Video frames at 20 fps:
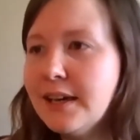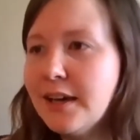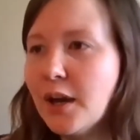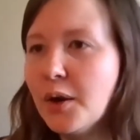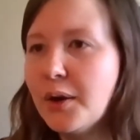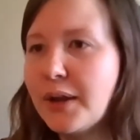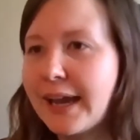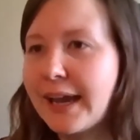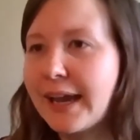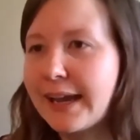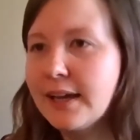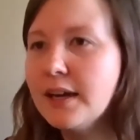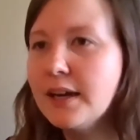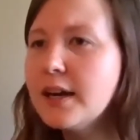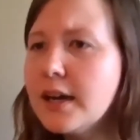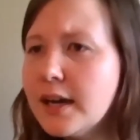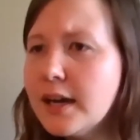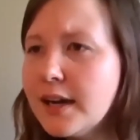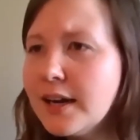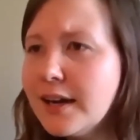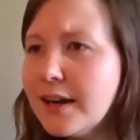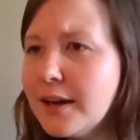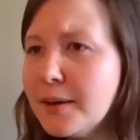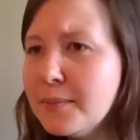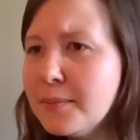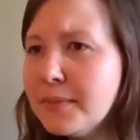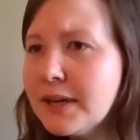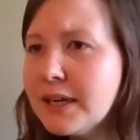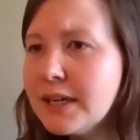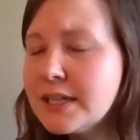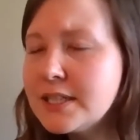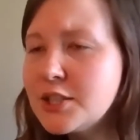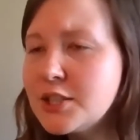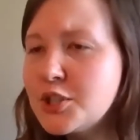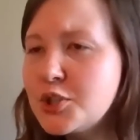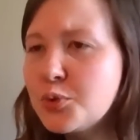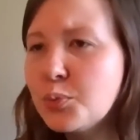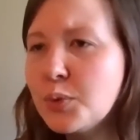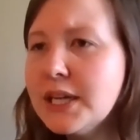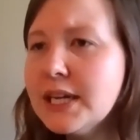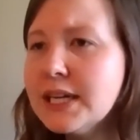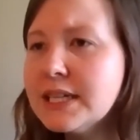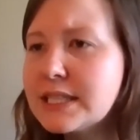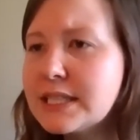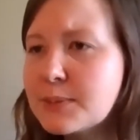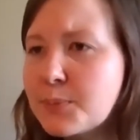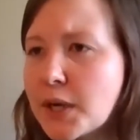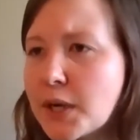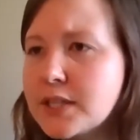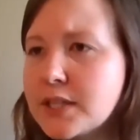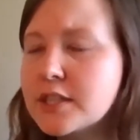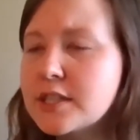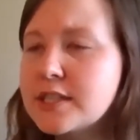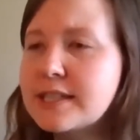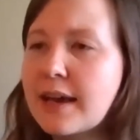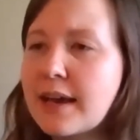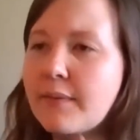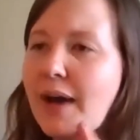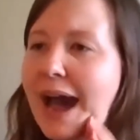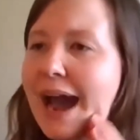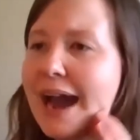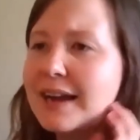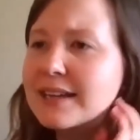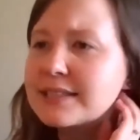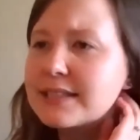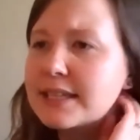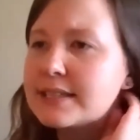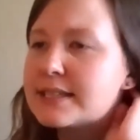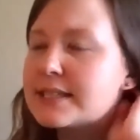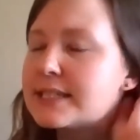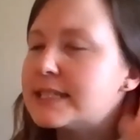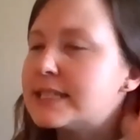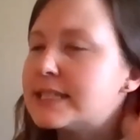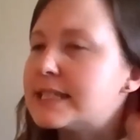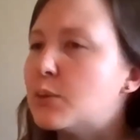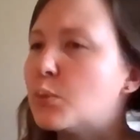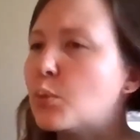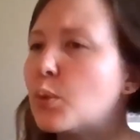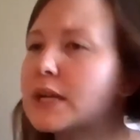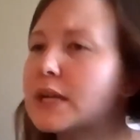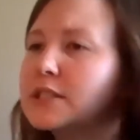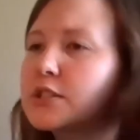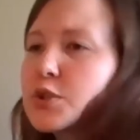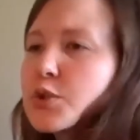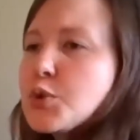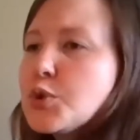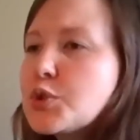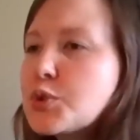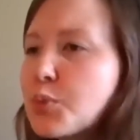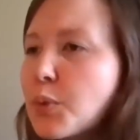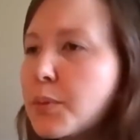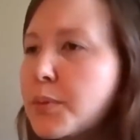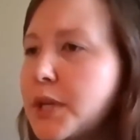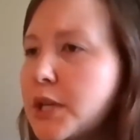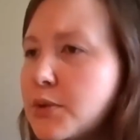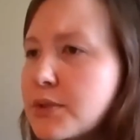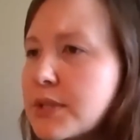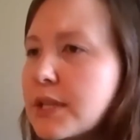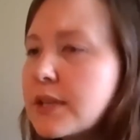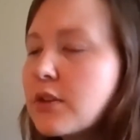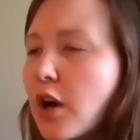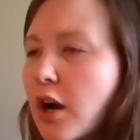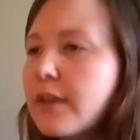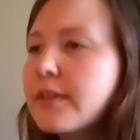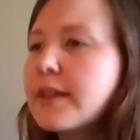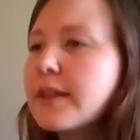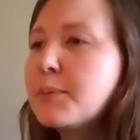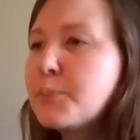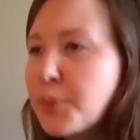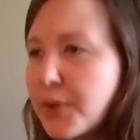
okay. Do we as sponsors have access to see what schools will be using the online